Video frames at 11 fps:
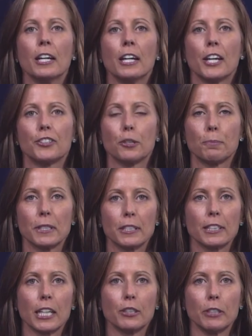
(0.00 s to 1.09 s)
and so business
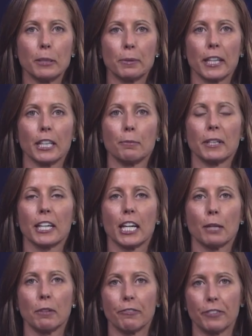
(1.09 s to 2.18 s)
continuity planning
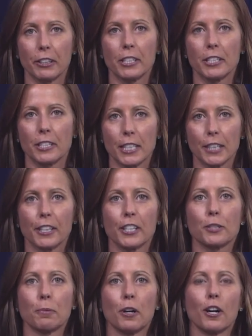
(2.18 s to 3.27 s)
became a very serious
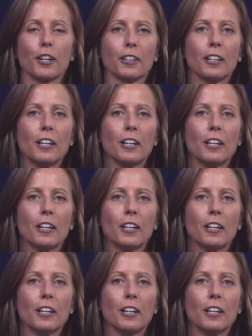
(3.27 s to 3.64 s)
part